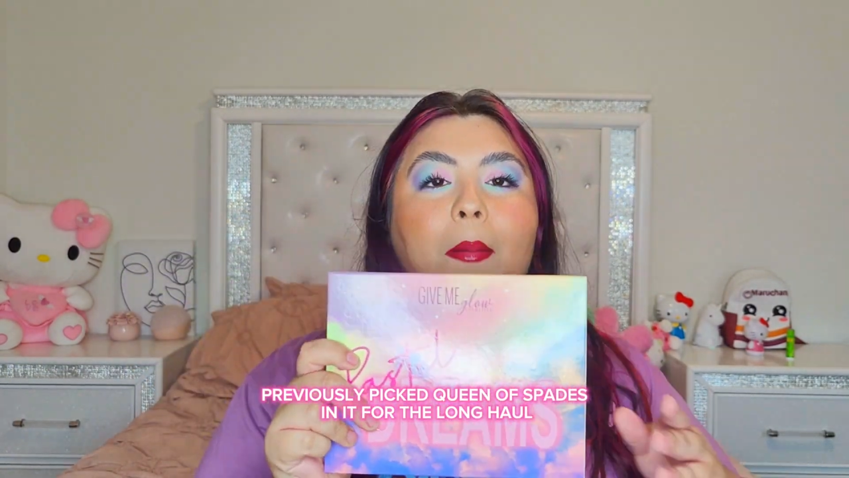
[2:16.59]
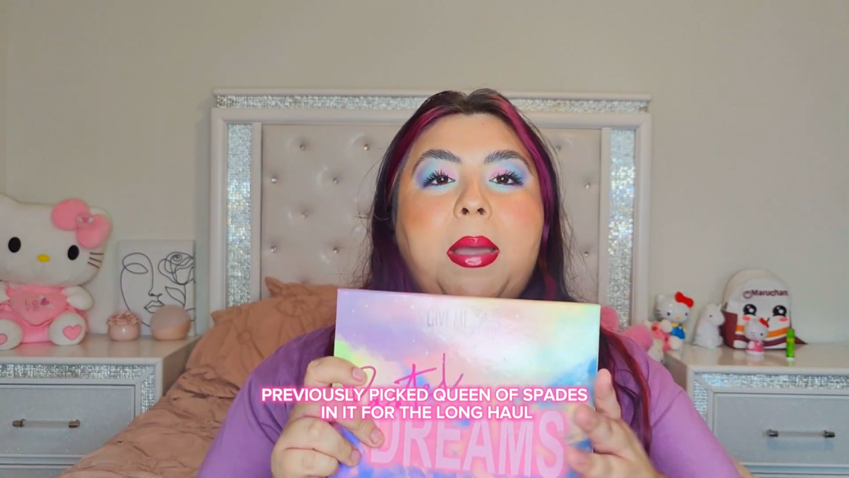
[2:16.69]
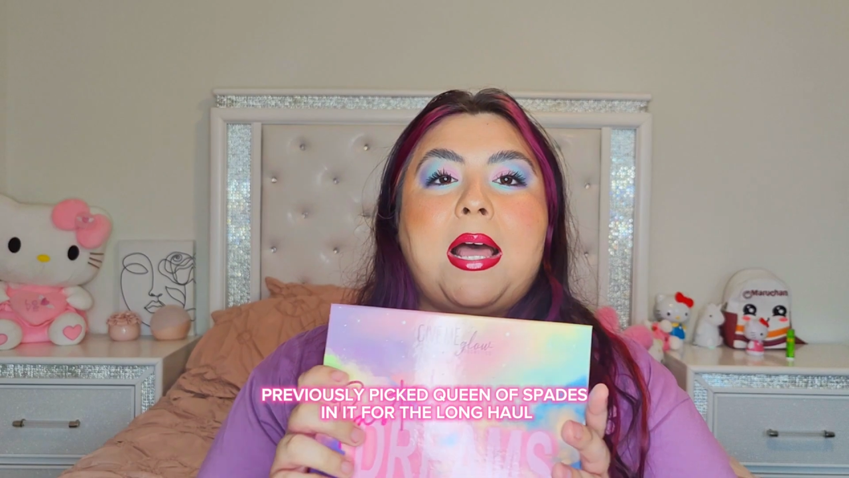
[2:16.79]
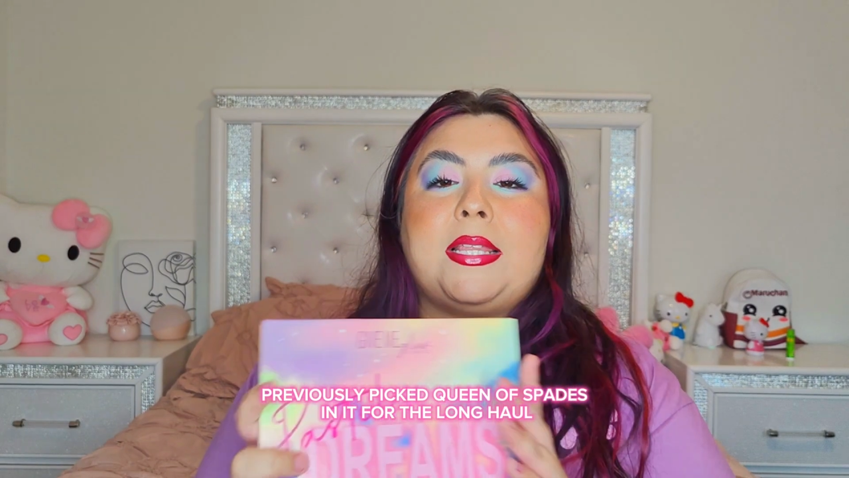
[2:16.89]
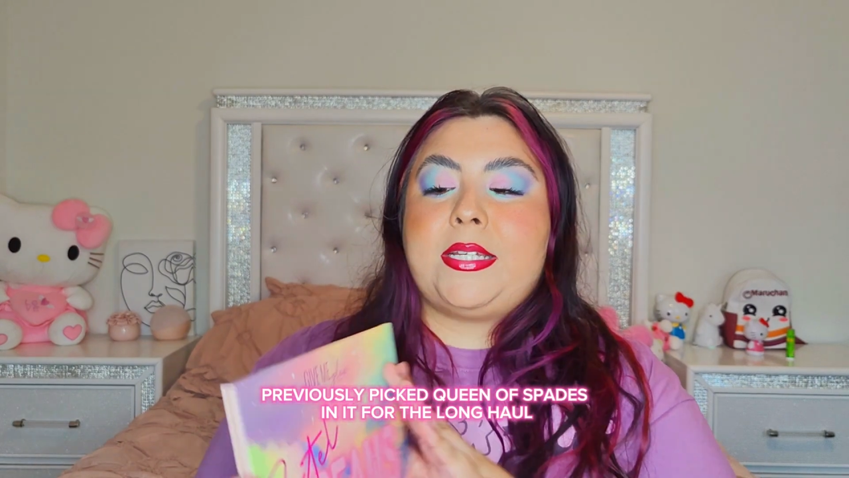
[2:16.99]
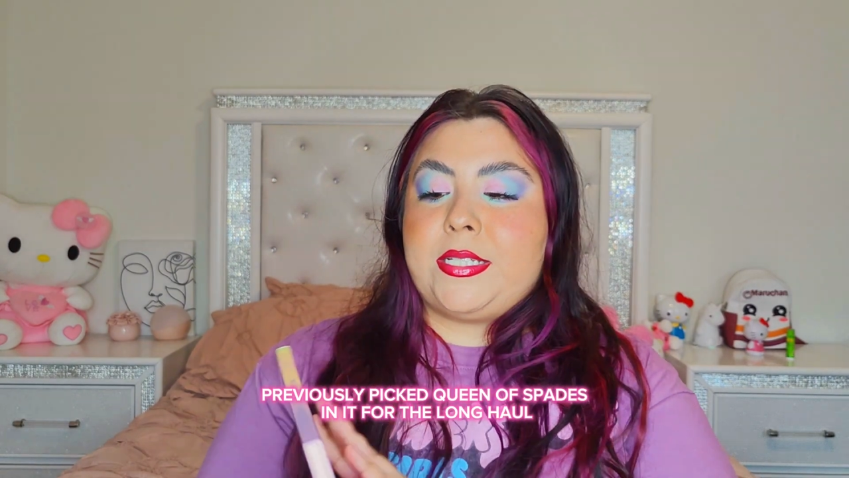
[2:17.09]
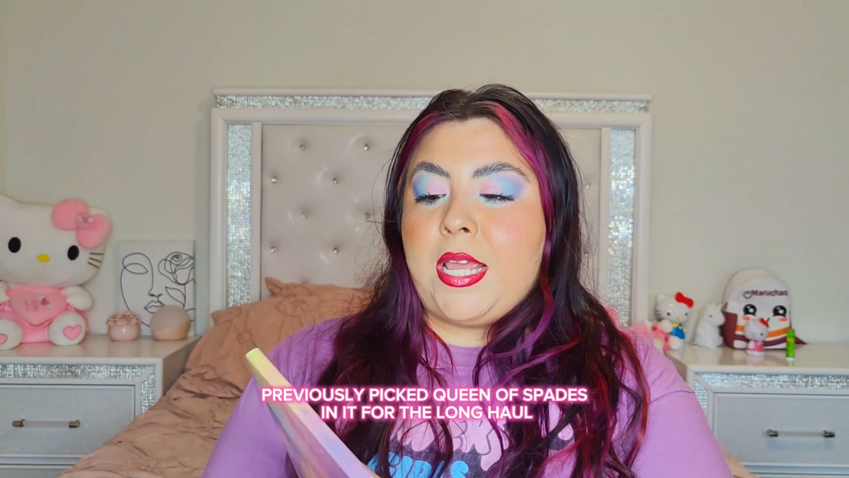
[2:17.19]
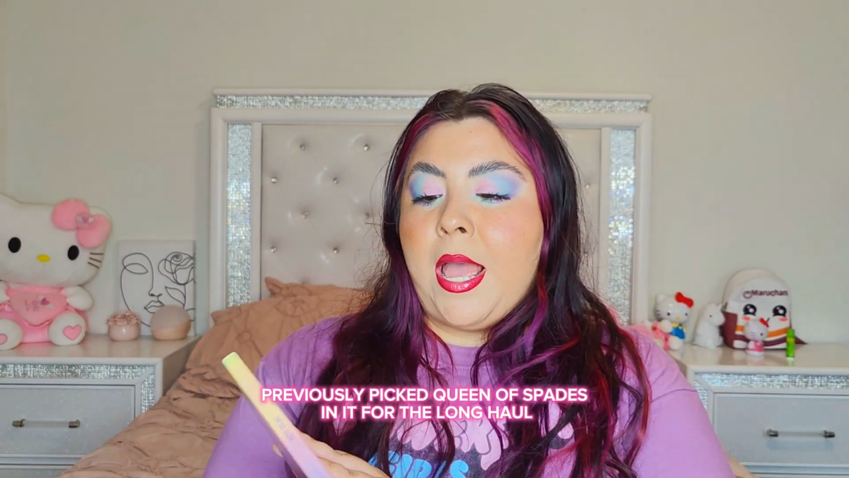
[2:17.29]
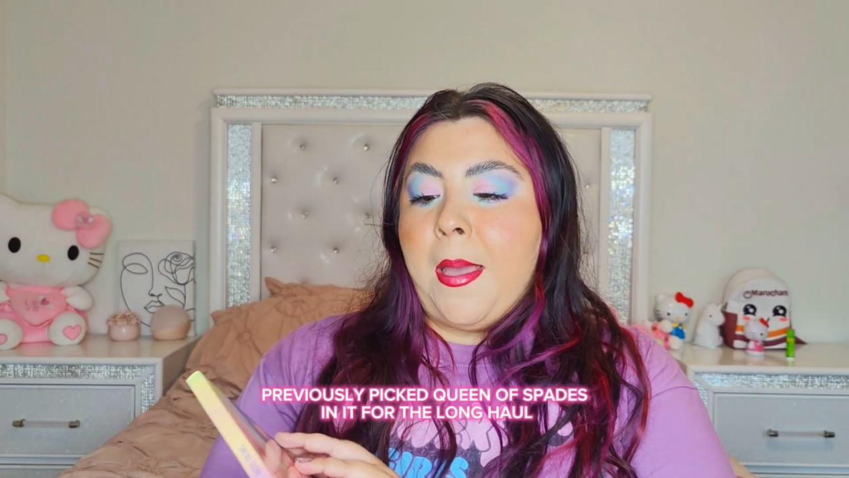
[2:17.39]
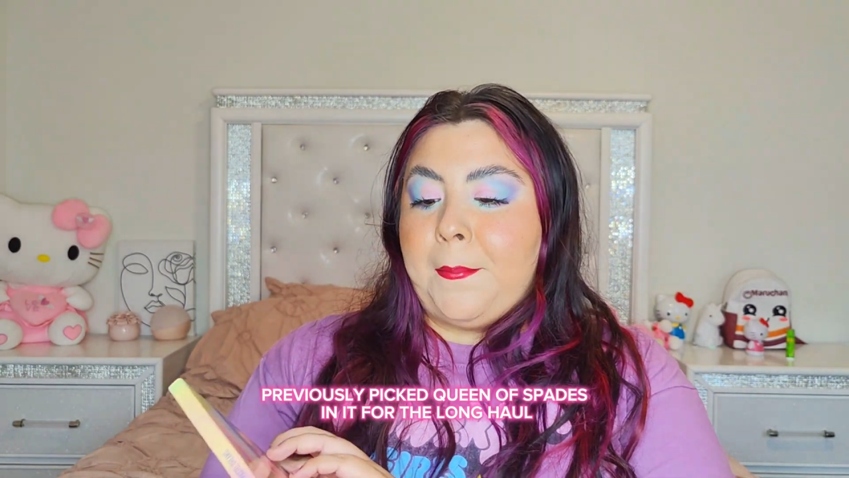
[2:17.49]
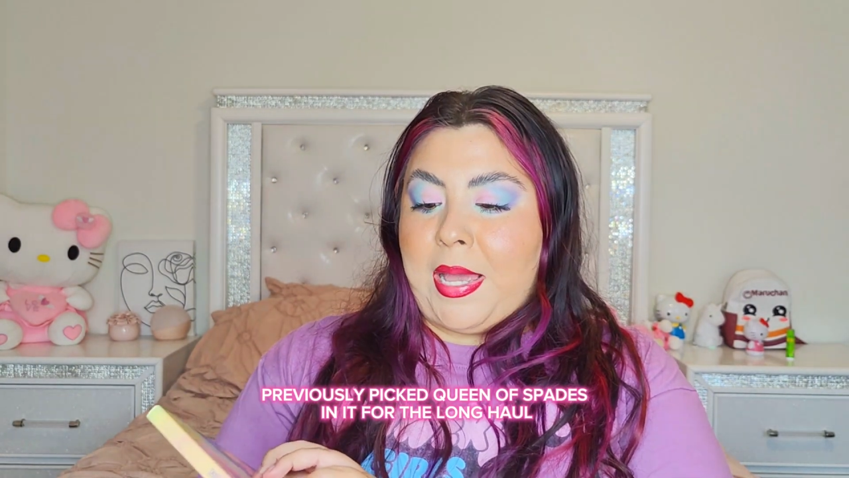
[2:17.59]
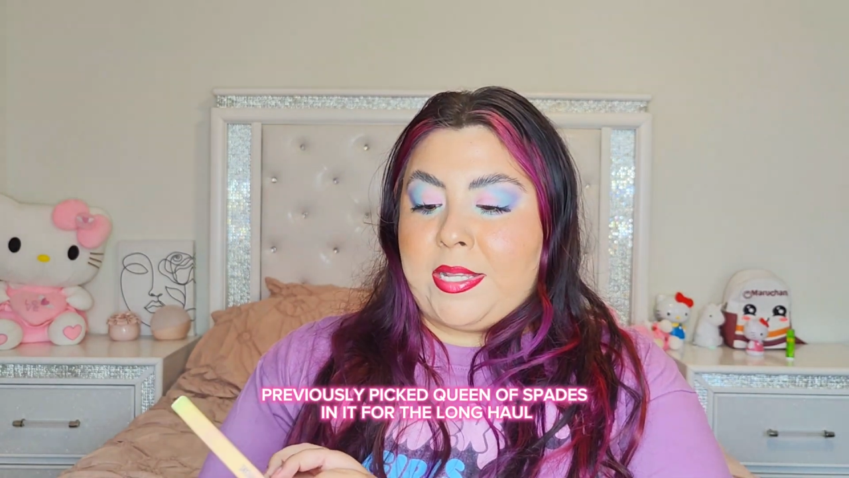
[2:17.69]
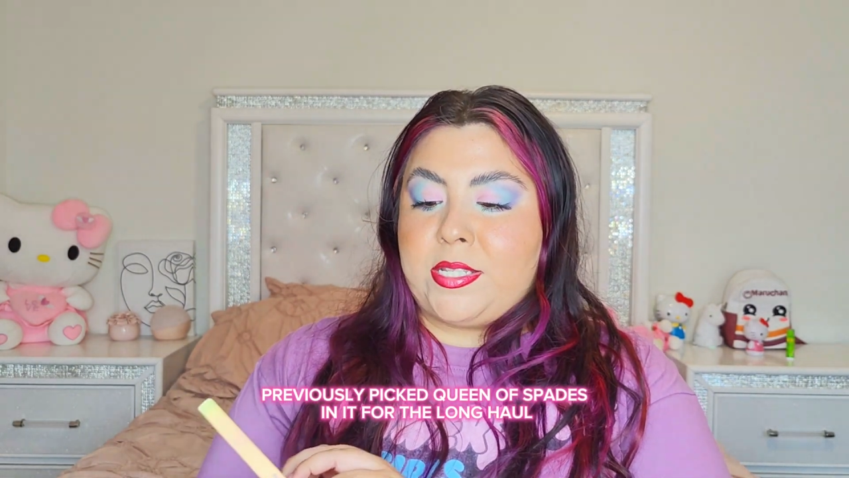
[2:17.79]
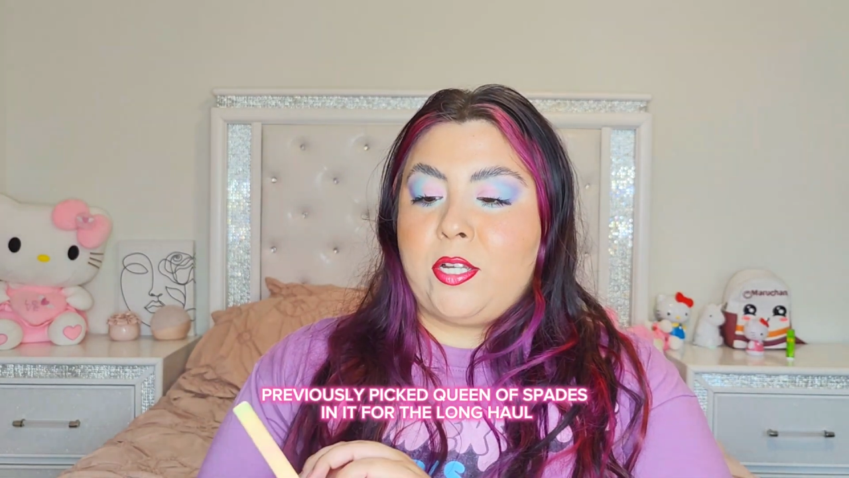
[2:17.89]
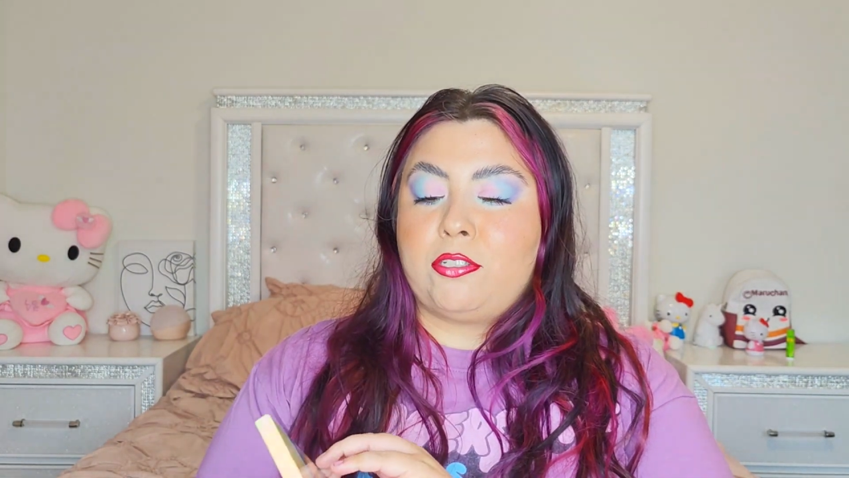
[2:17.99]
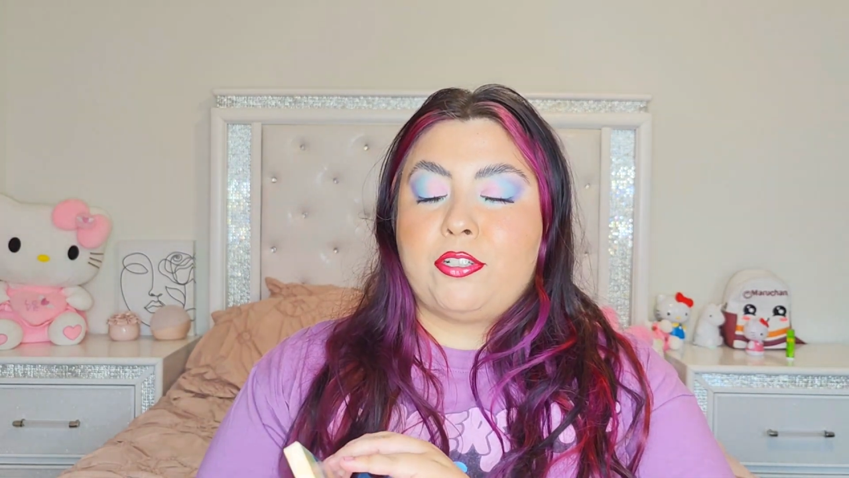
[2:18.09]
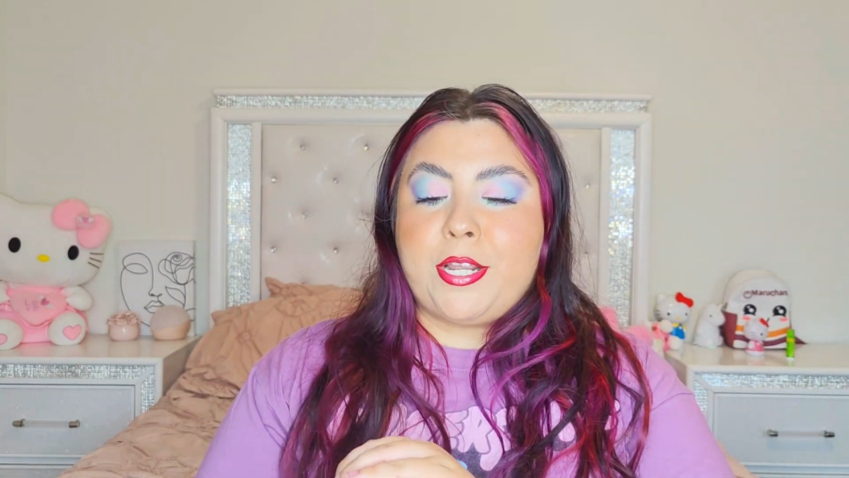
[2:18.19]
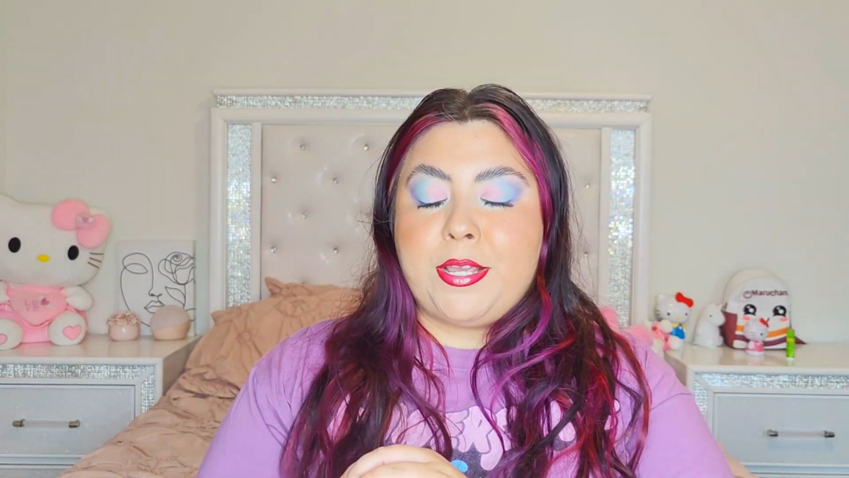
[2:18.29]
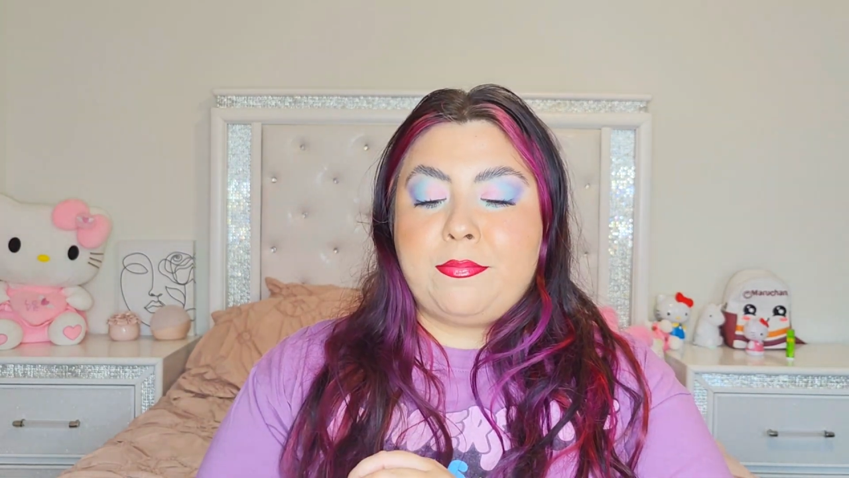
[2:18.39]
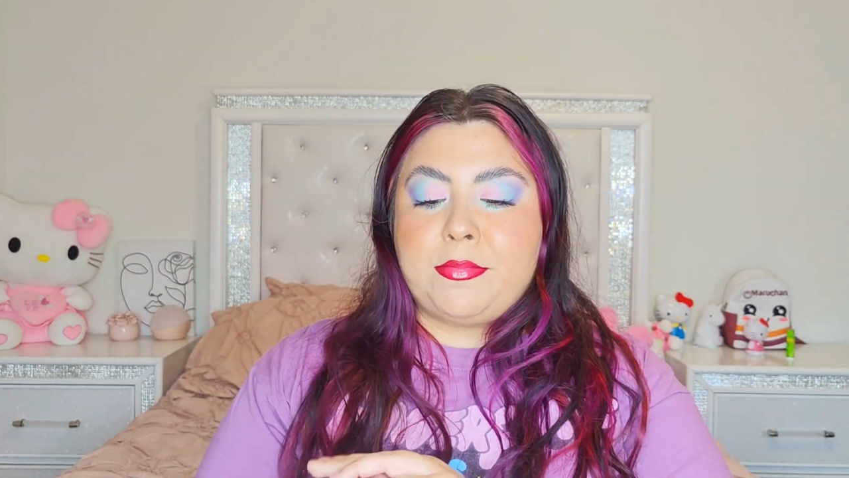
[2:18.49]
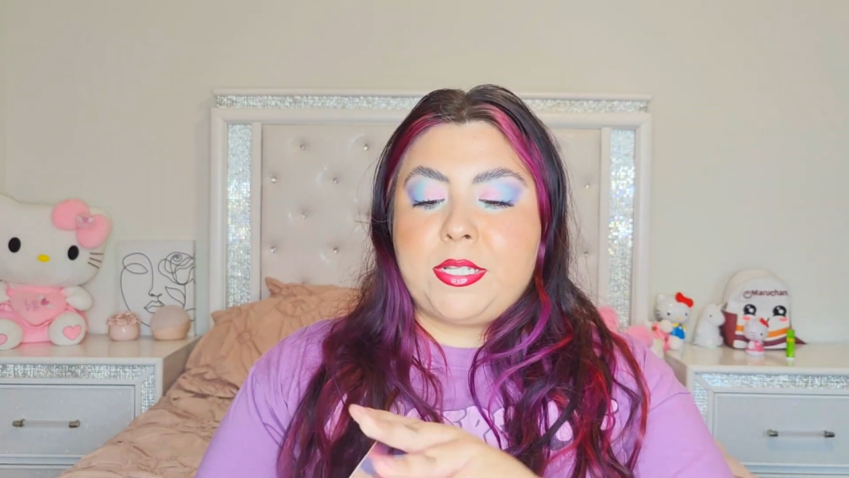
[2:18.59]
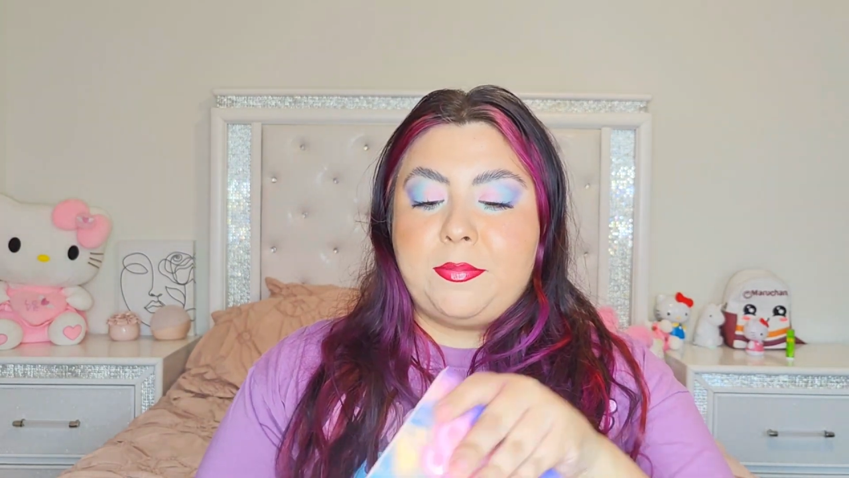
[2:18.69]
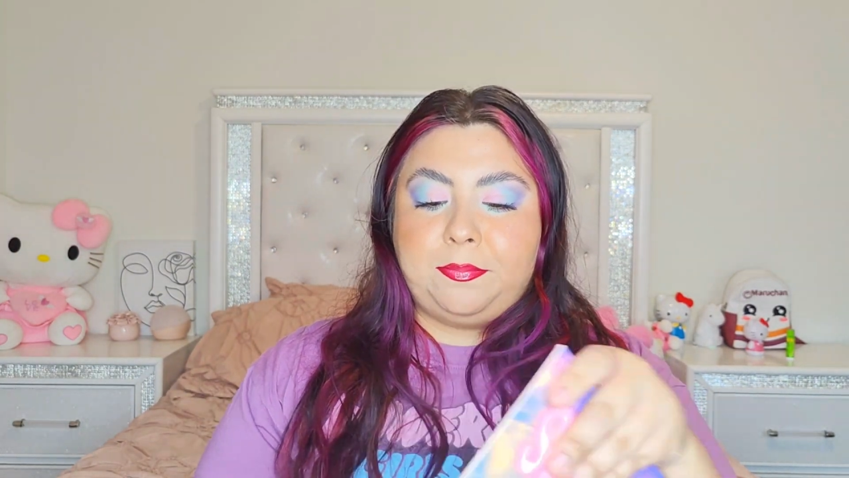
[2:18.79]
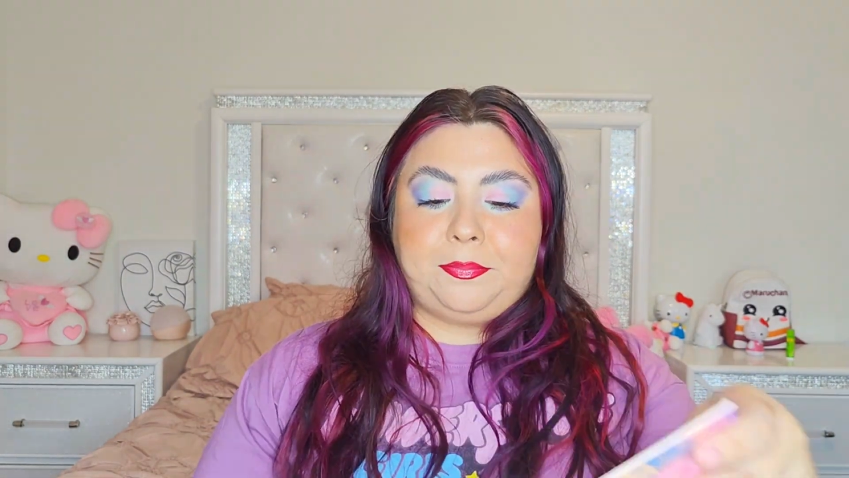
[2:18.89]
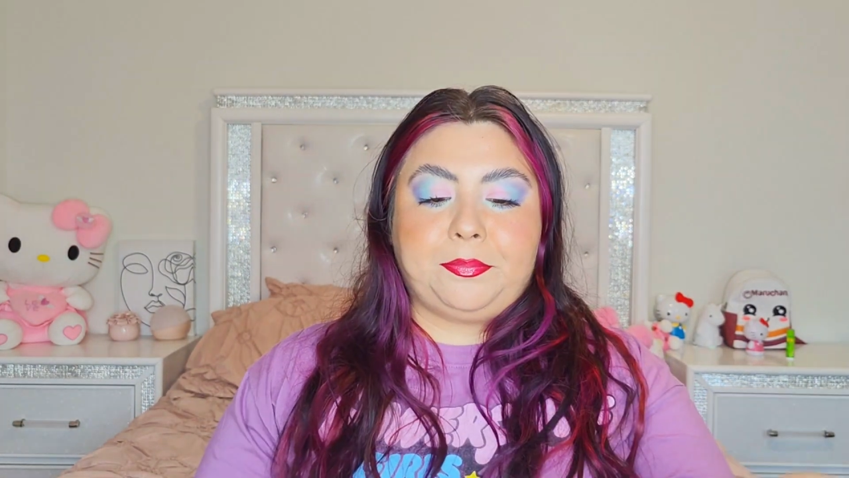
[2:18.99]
palette, Pastel Dreams.